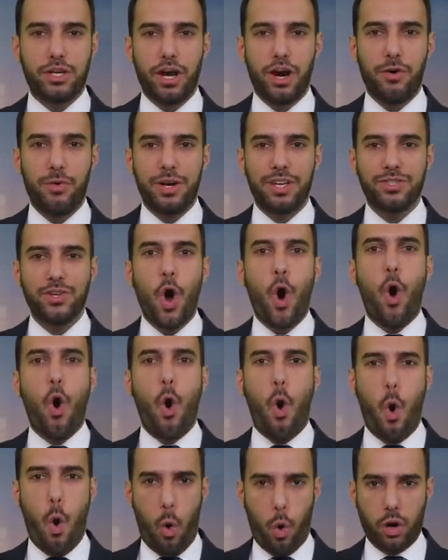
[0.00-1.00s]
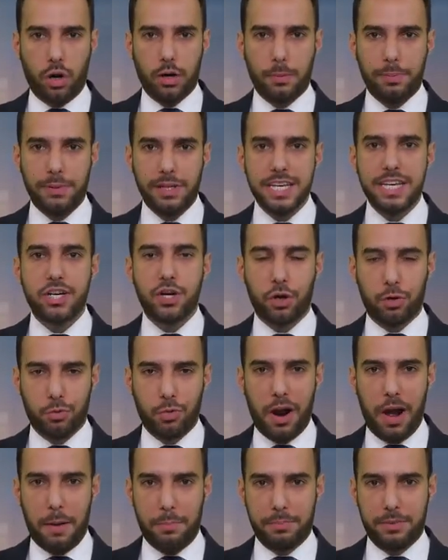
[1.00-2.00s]
WHO is horribly
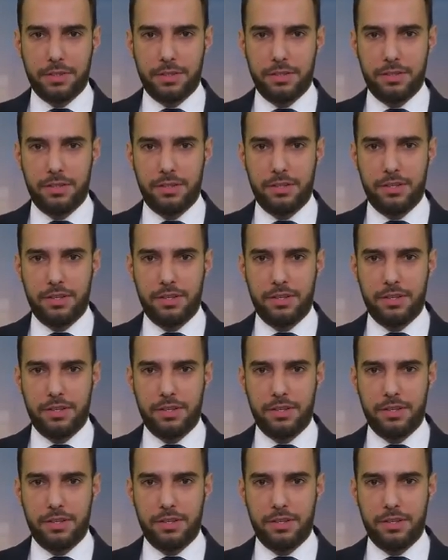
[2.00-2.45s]
corrupt.